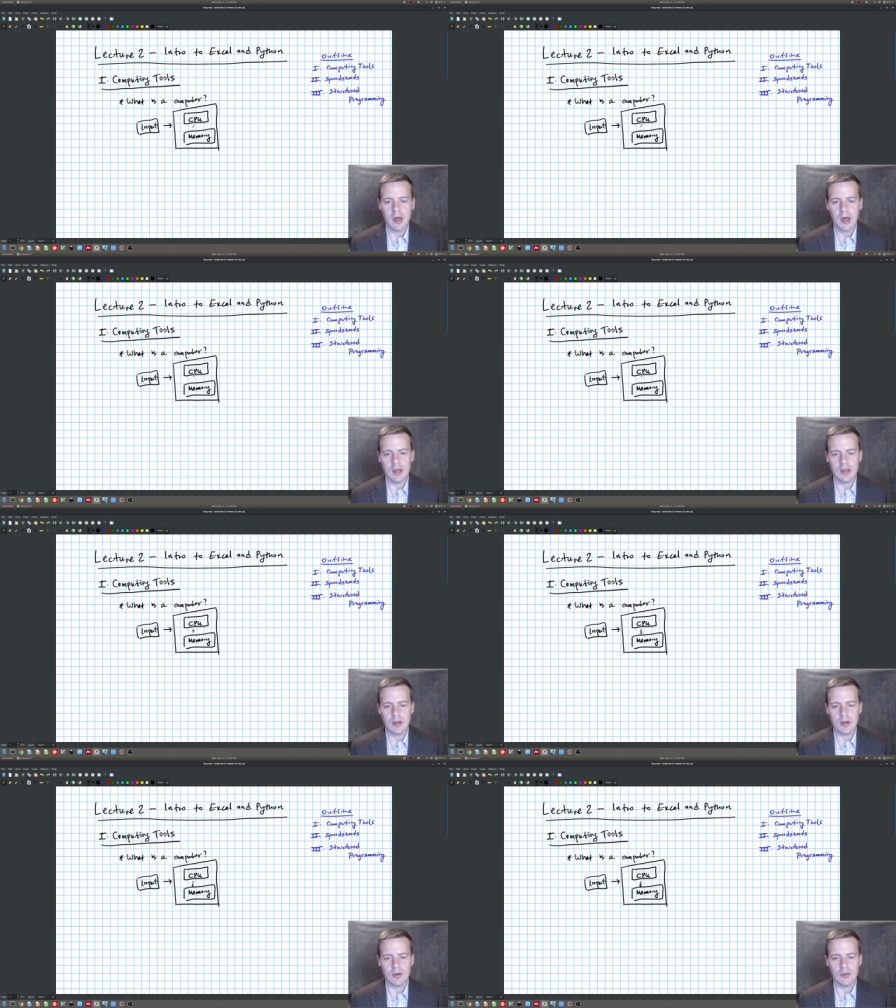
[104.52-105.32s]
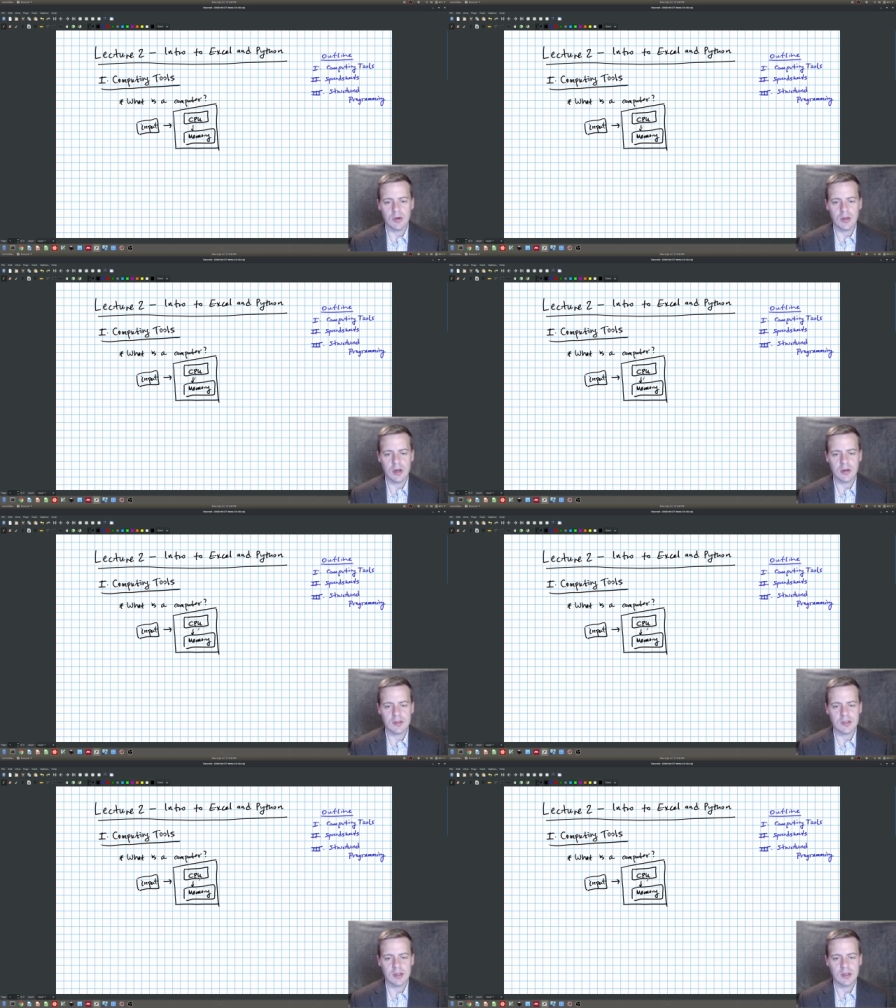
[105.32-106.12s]
here where
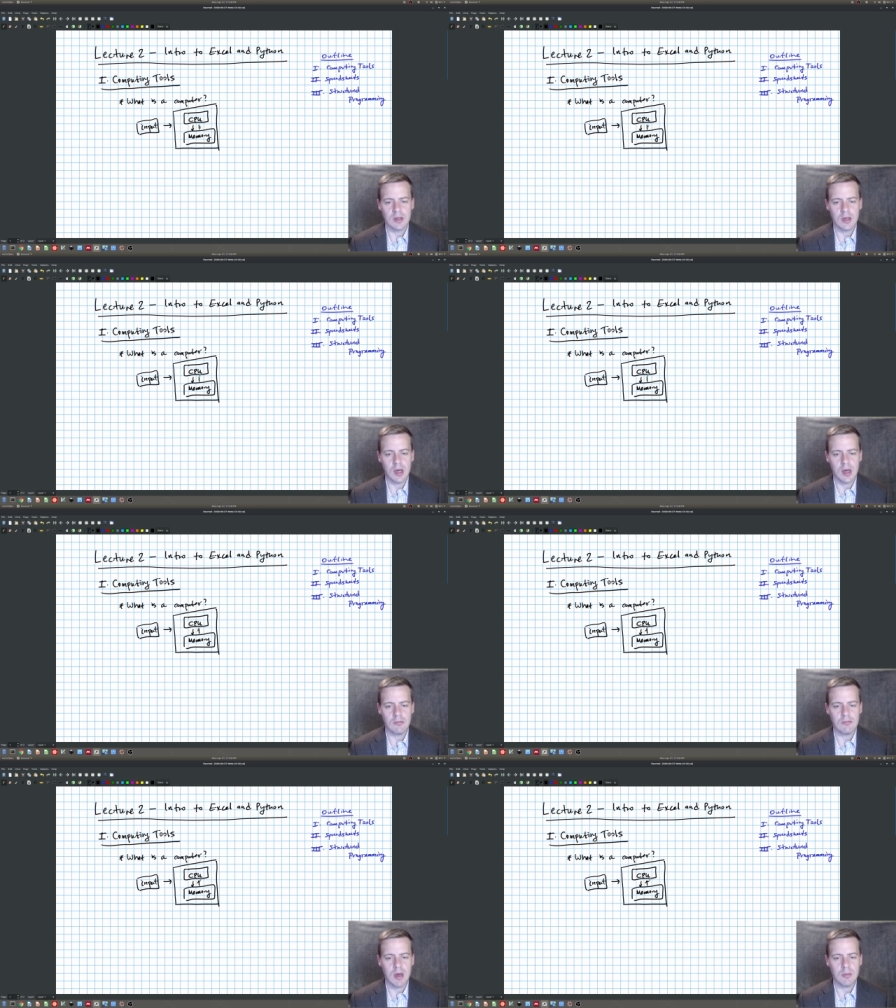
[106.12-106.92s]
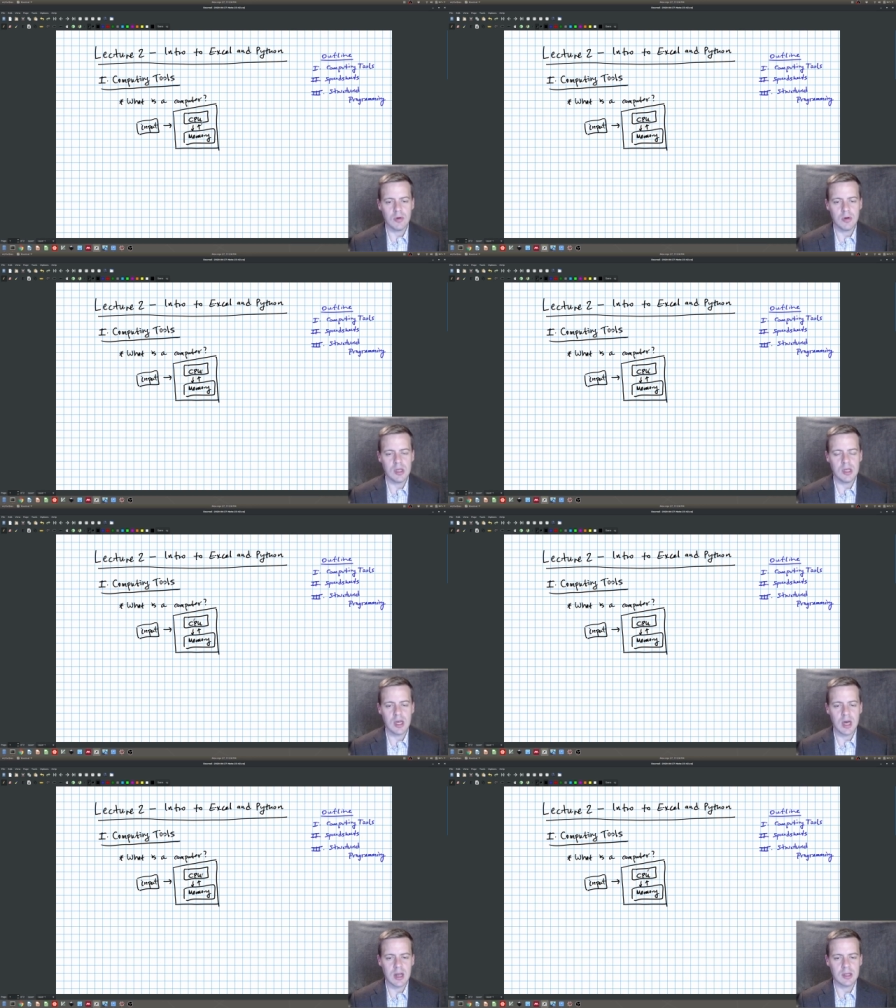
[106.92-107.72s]
there's memory
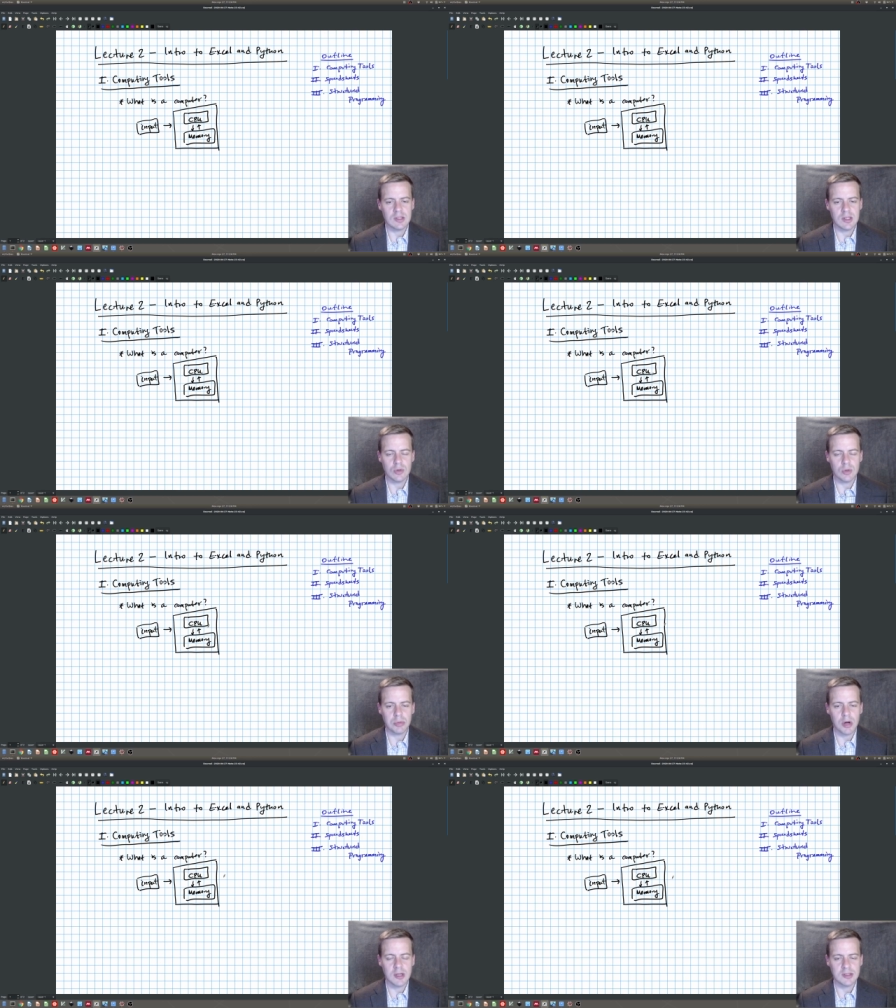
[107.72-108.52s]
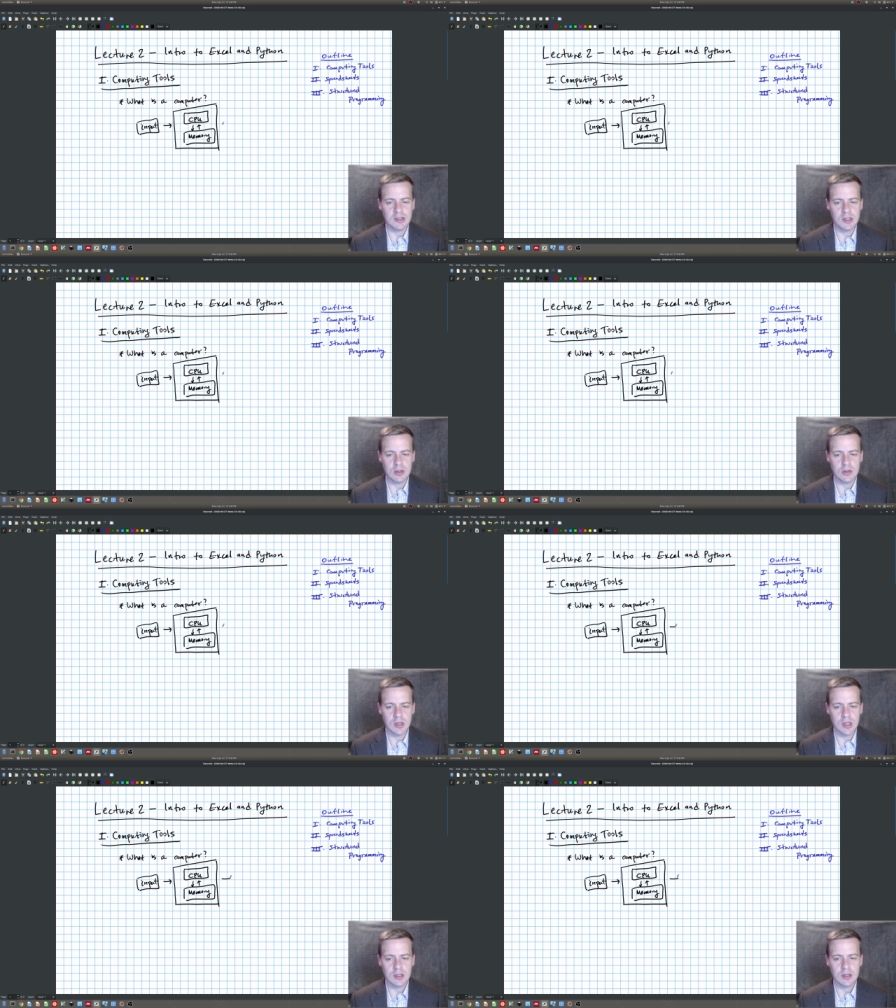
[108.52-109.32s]
and a central processing
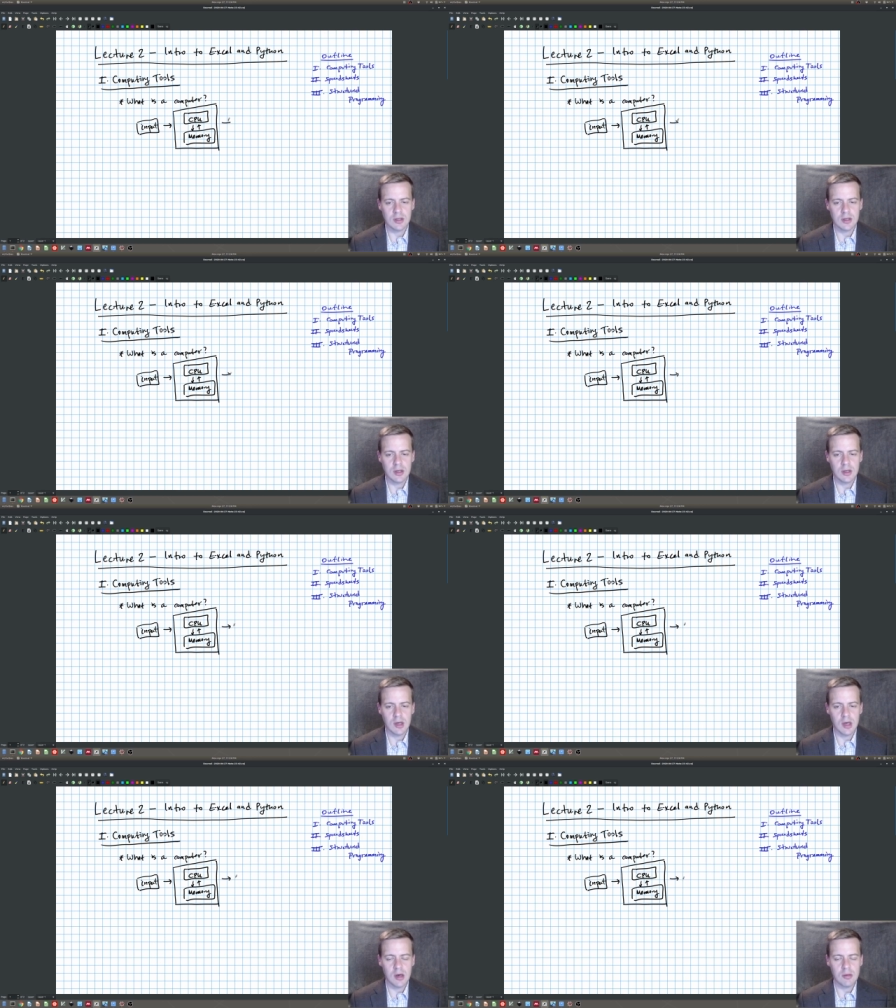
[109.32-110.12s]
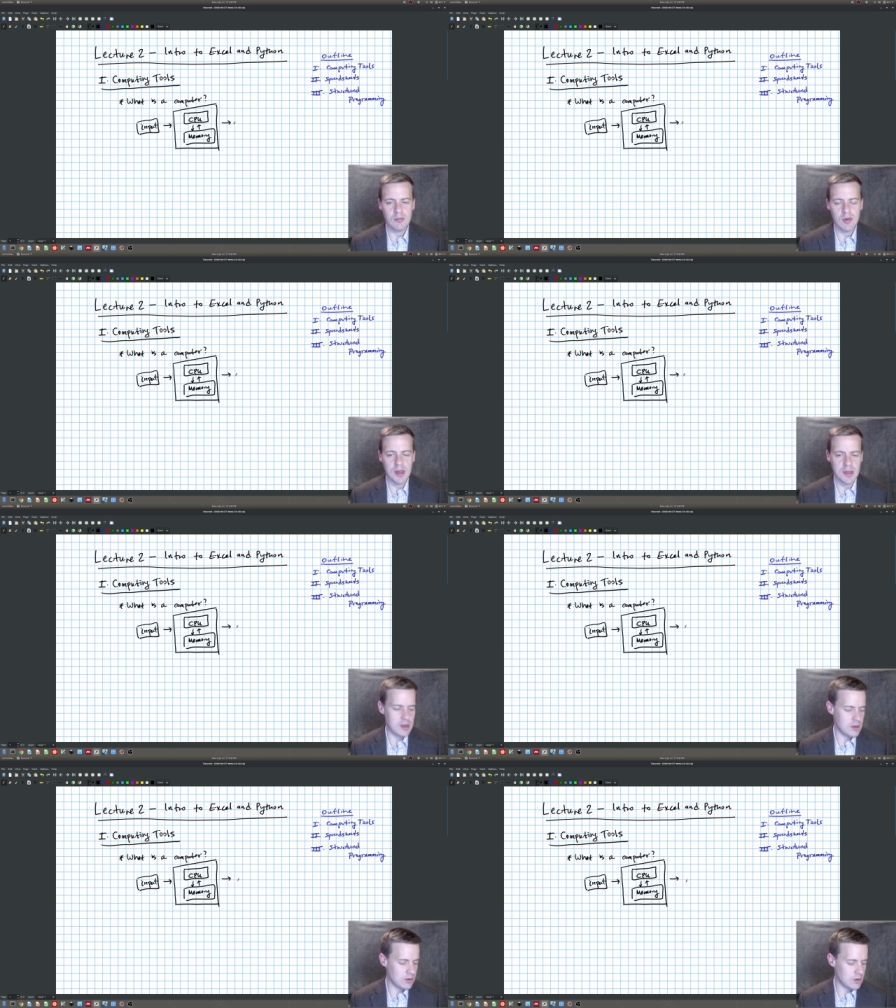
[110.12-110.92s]
unit, and
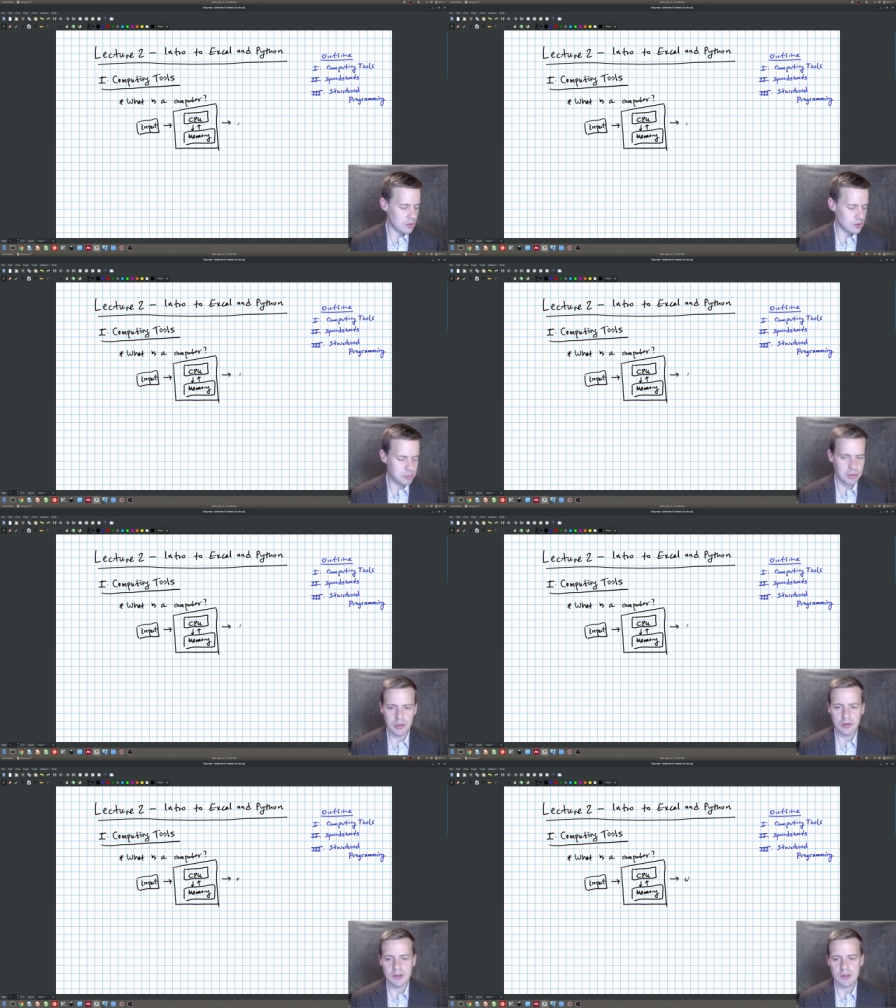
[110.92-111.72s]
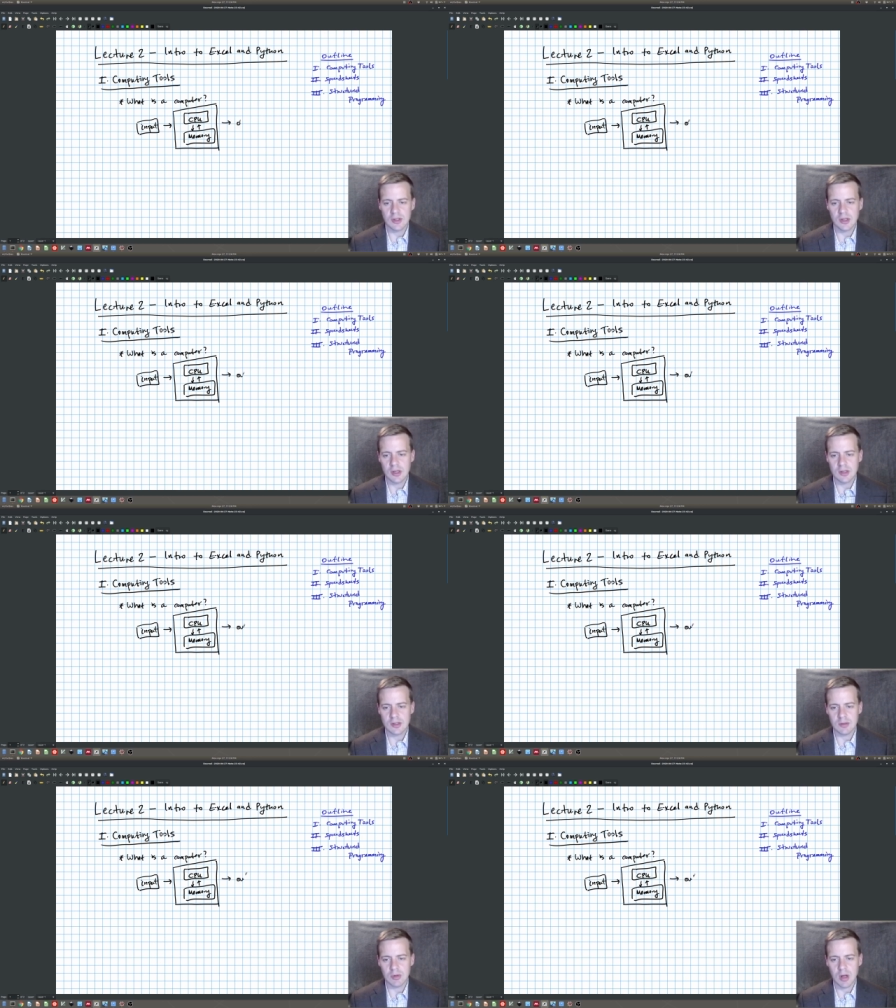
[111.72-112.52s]
then those produce
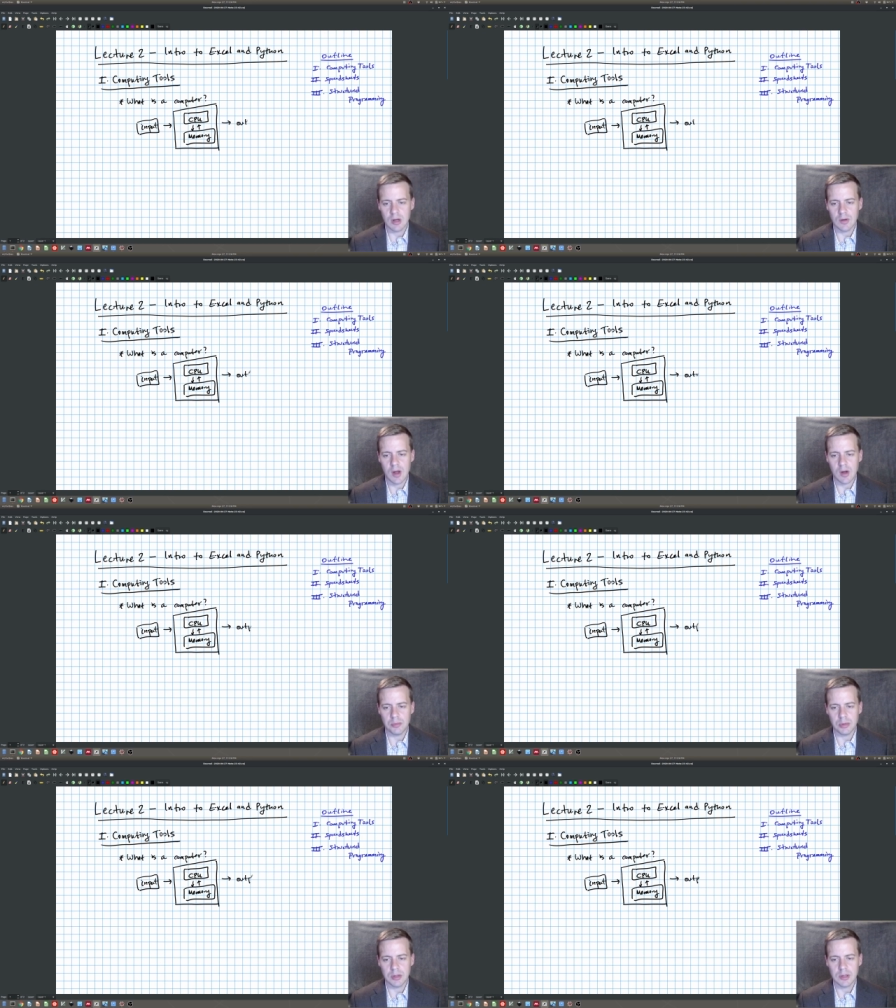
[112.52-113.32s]
some kind of output.